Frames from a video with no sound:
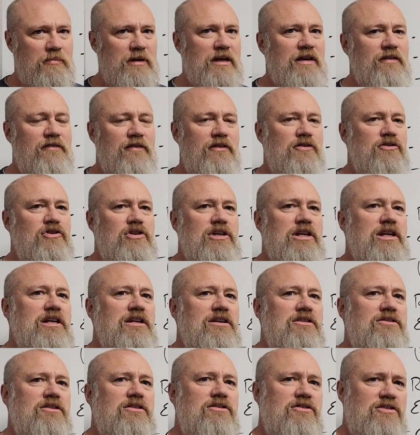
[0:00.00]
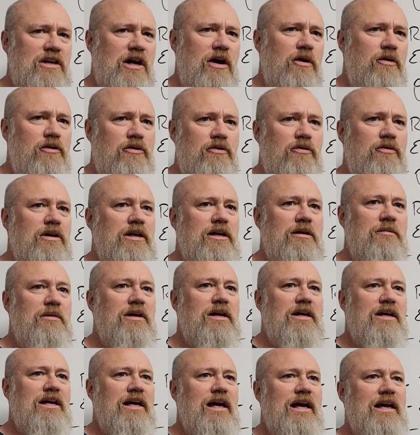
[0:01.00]
beef and cheese and sour
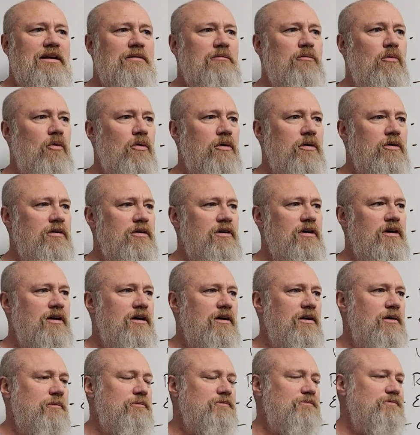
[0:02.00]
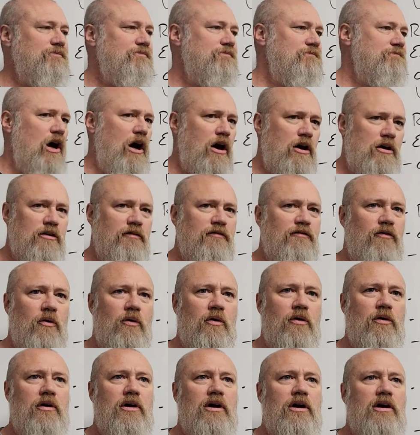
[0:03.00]
cream and more um,
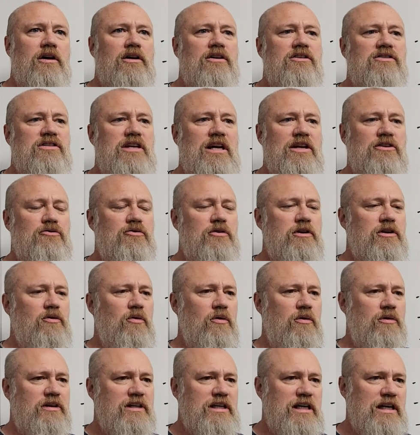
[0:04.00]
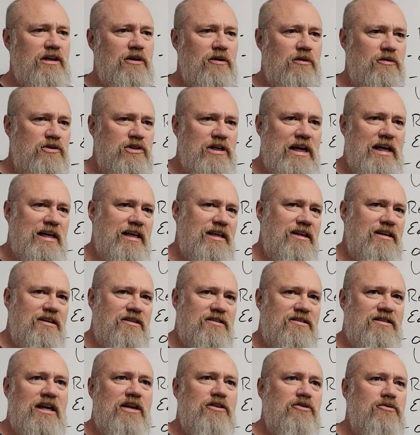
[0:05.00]
carnivore-centric or
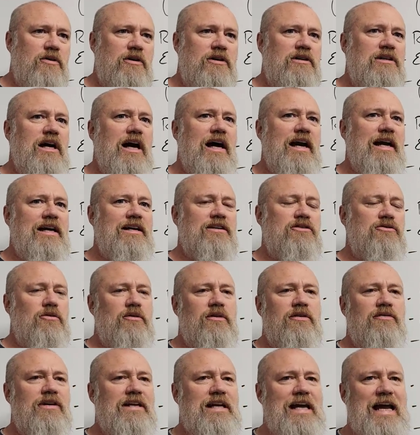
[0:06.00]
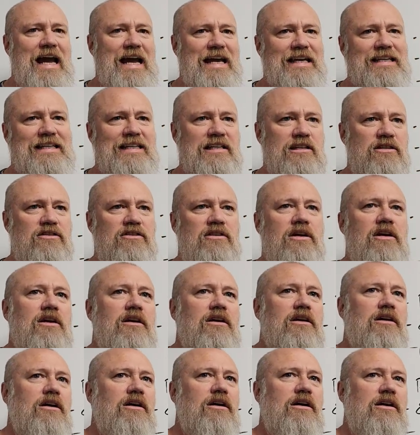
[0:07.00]
ketogenic-centric diets or even Atkins
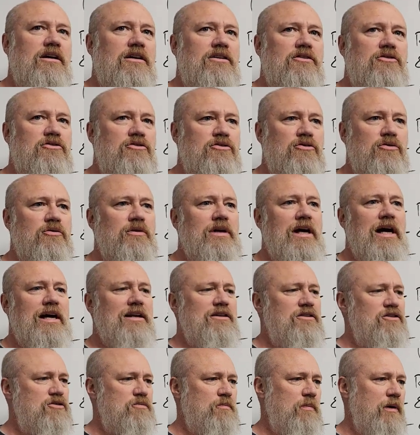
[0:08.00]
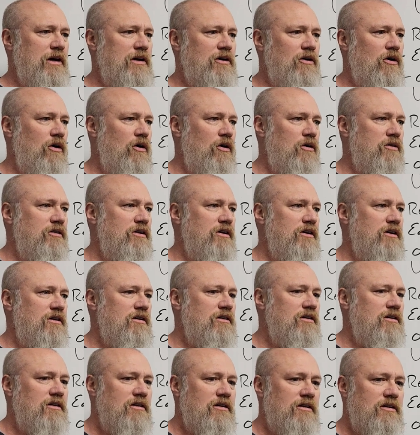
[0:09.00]
uh, do not, despite all
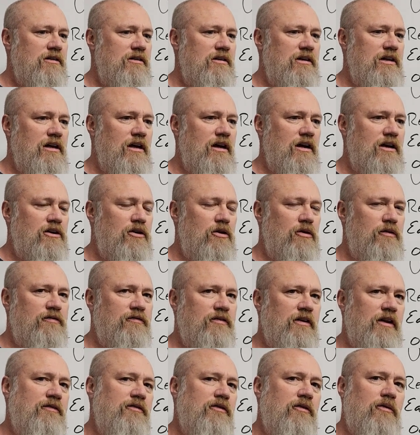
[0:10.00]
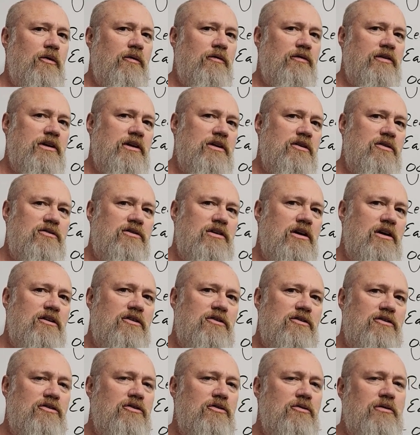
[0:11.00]
the the uh, kerfluffle over the years,
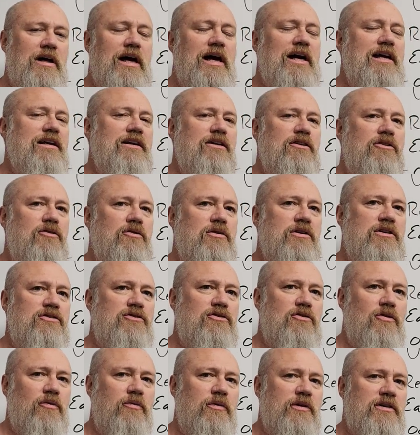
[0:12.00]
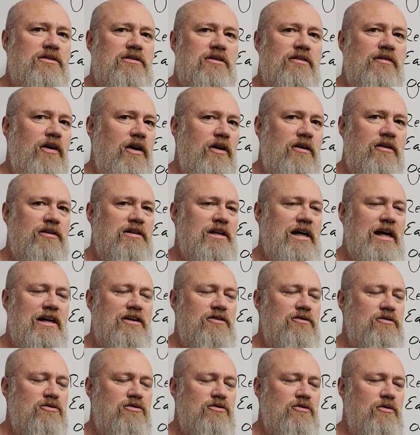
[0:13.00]
do not increase your risk of heart
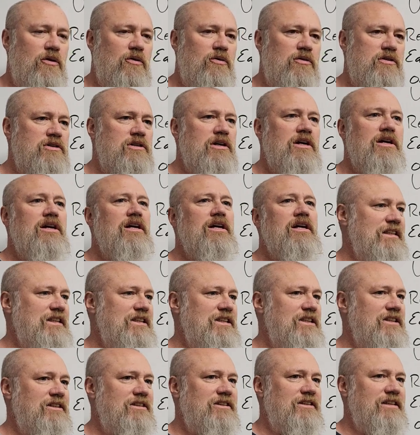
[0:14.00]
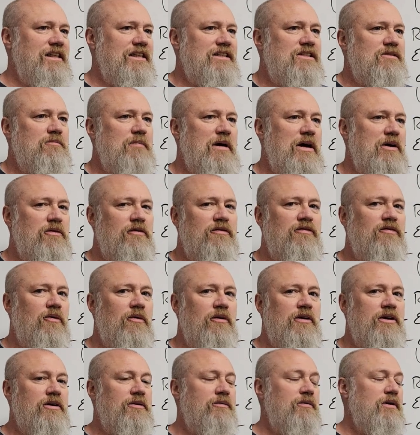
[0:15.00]
attacks or strokes. It's just, it's better
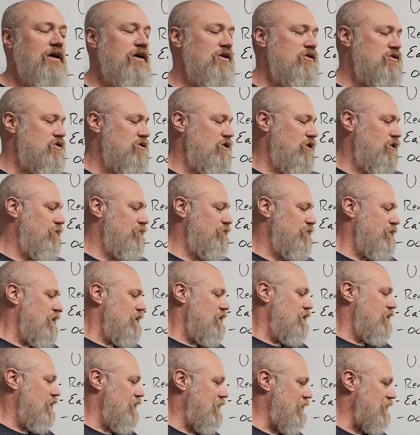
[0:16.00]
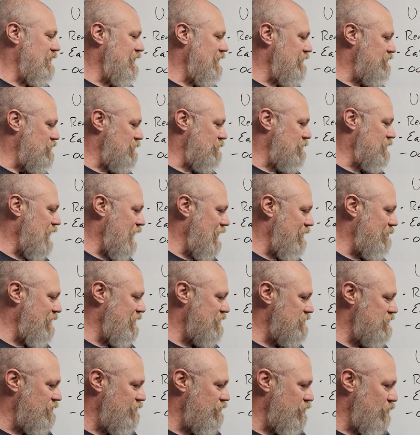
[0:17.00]
for you. So uh, leave some
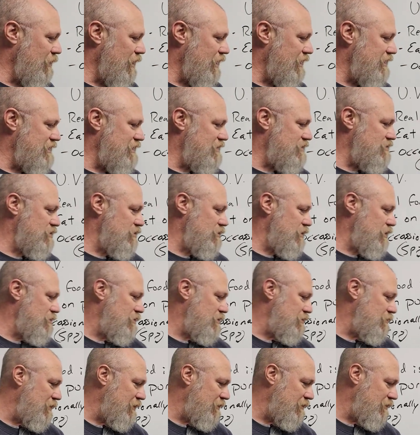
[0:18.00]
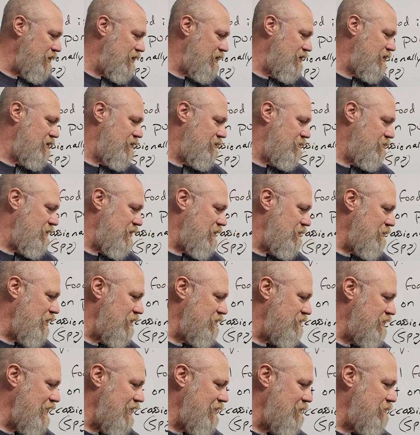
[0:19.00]
comments if you want to disagree with uh, me
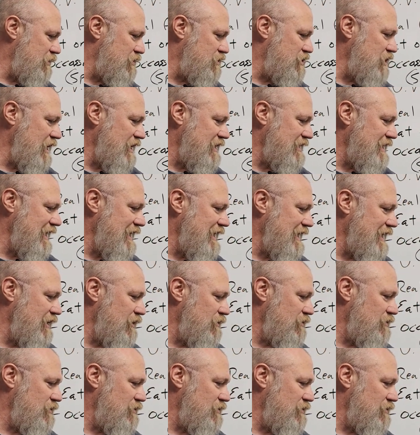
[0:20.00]
about that, but check that